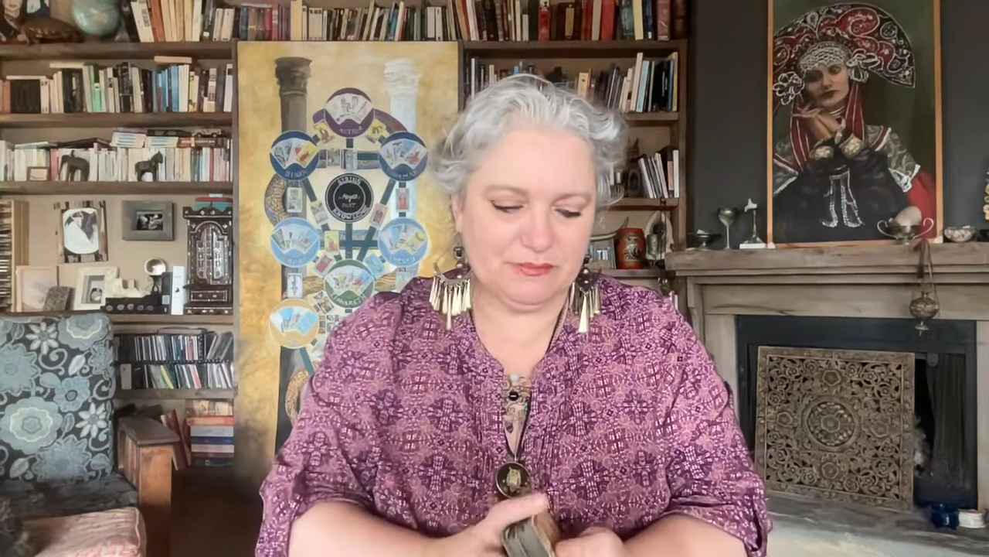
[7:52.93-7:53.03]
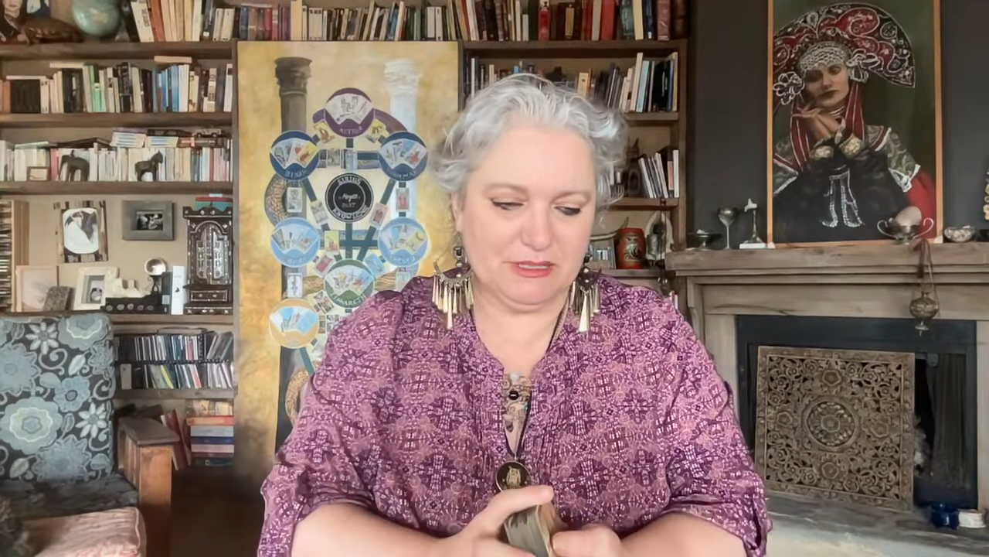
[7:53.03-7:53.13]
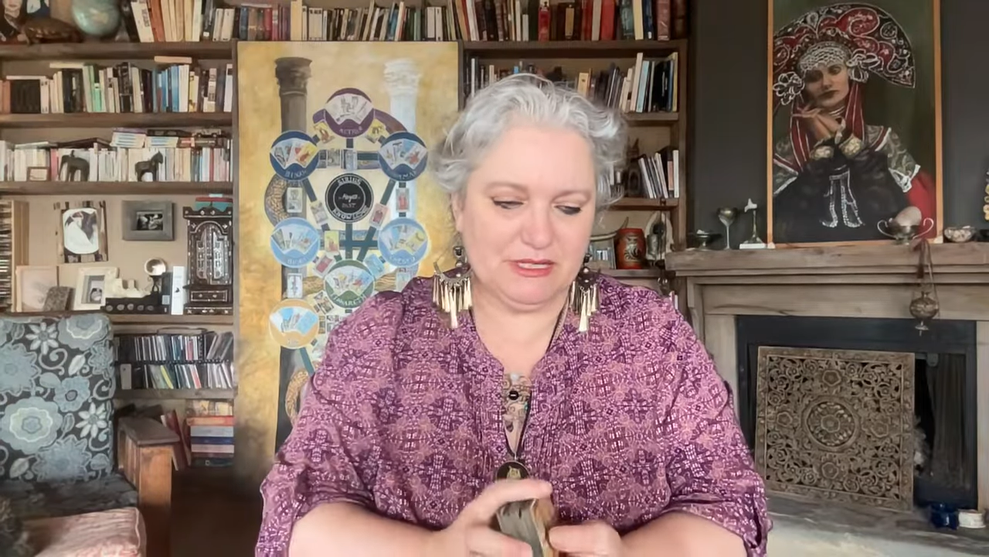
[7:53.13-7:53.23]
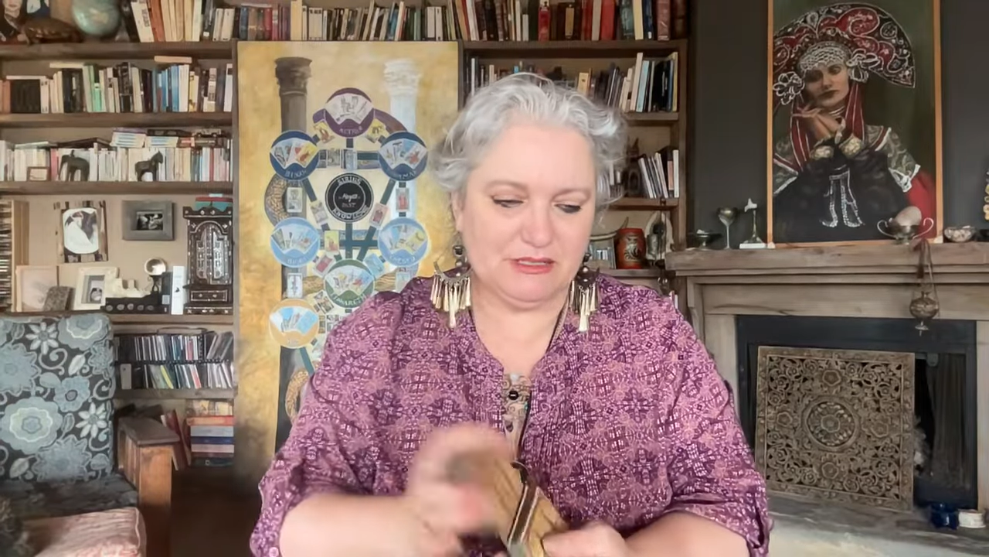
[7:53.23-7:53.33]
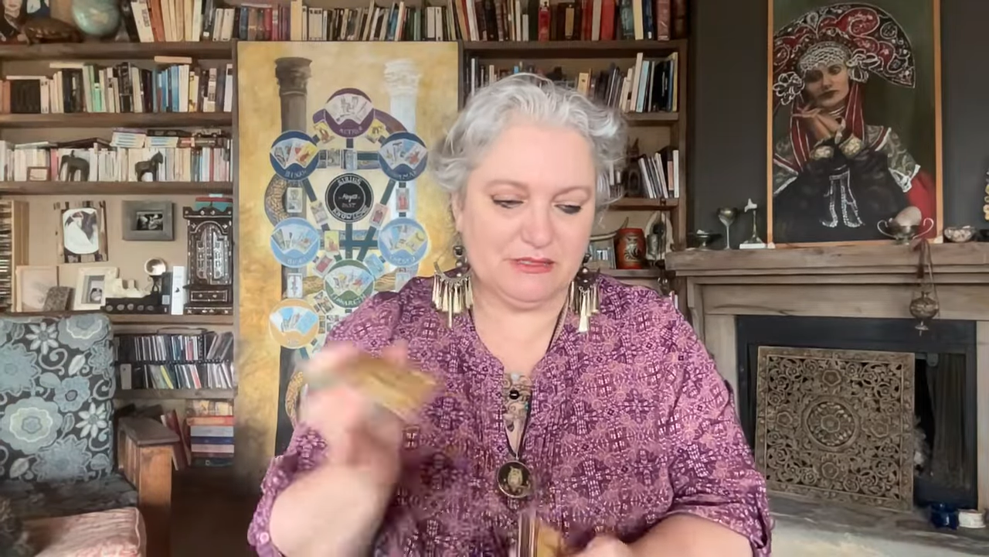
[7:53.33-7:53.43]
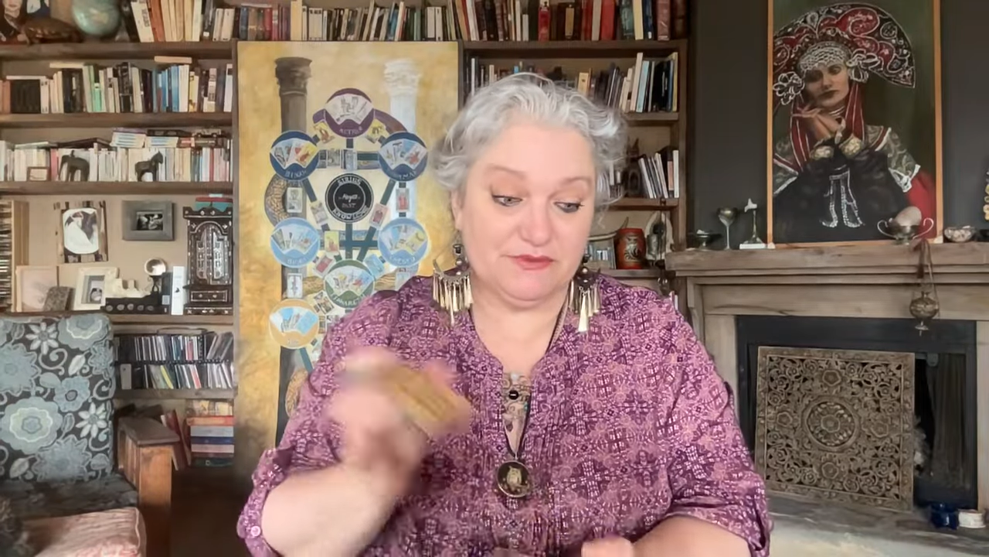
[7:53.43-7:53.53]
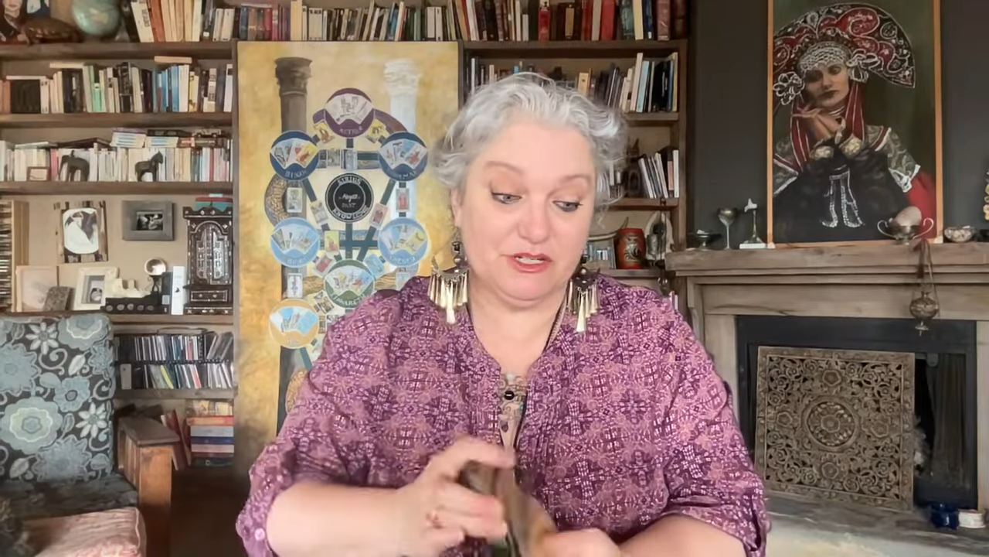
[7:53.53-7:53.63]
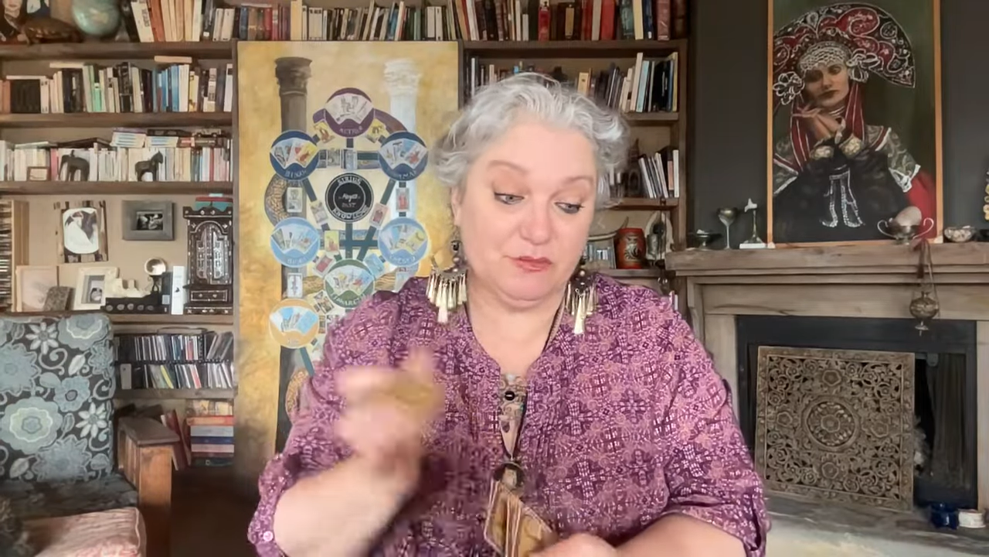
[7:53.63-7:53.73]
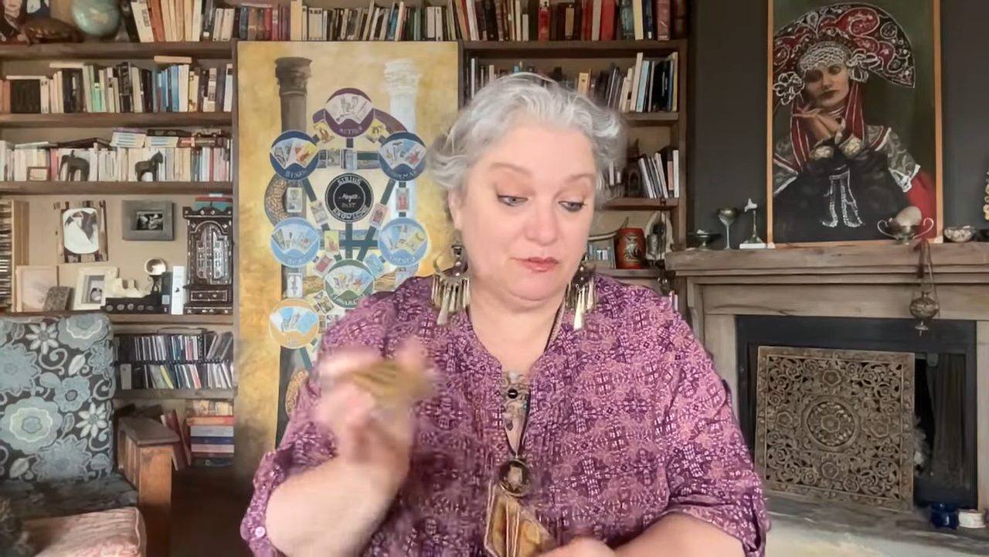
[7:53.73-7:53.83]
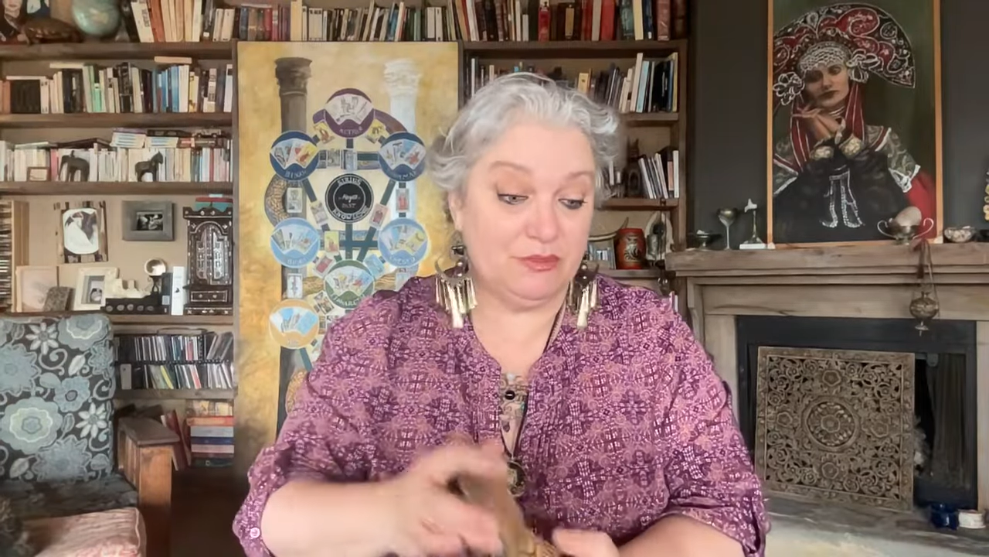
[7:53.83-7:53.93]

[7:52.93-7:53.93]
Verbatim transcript: because if she would